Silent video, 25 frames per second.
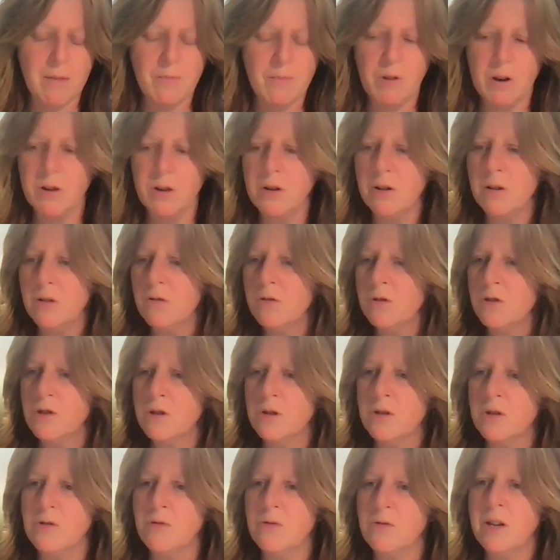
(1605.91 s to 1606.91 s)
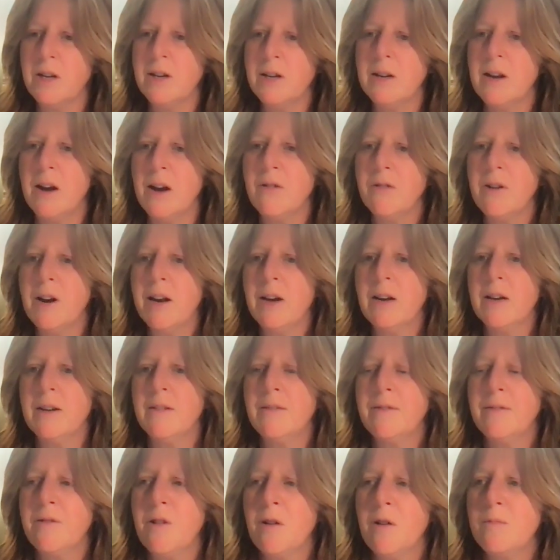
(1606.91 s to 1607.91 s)
I'm going to just read
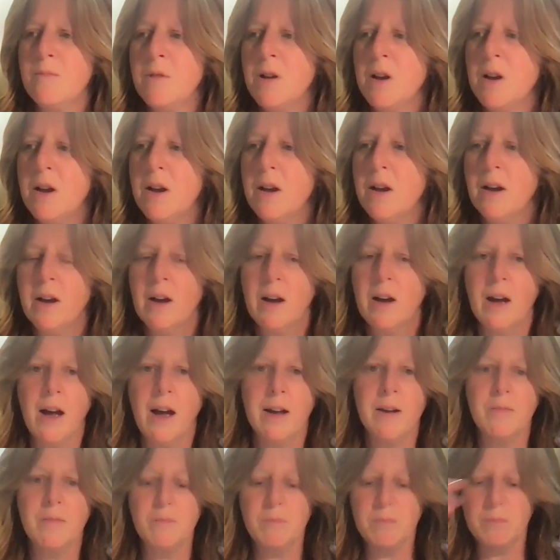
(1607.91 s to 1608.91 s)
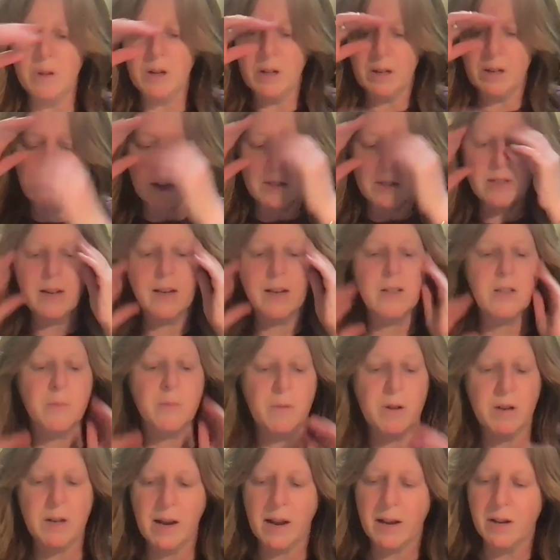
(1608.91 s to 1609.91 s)
directly from Chaim Miller's
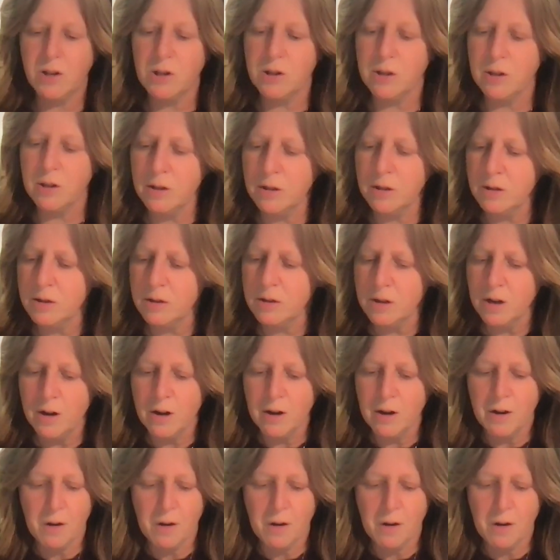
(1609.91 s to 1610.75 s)
explanations